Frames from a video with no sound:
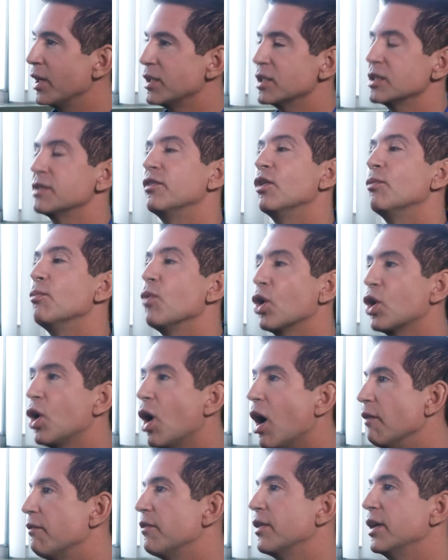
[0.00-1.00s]
I just feel more
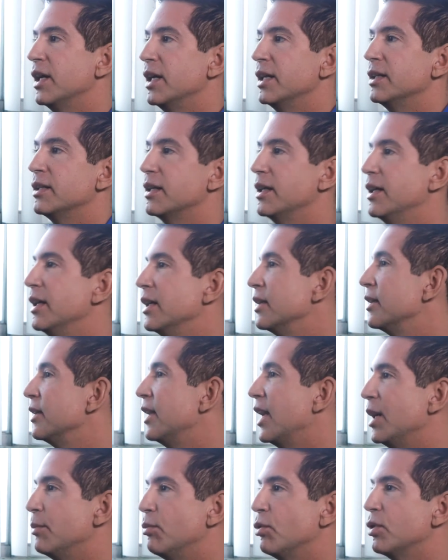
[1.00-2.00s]
confident and
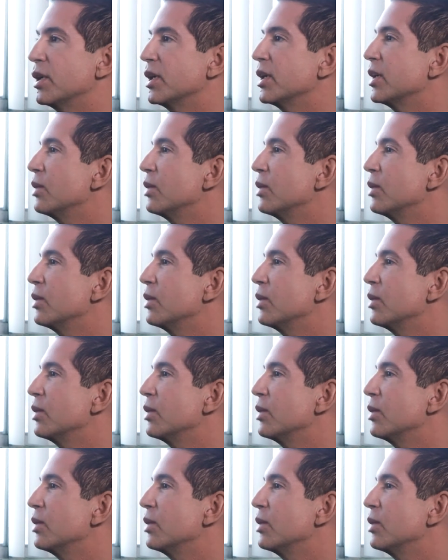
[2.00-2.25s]
able to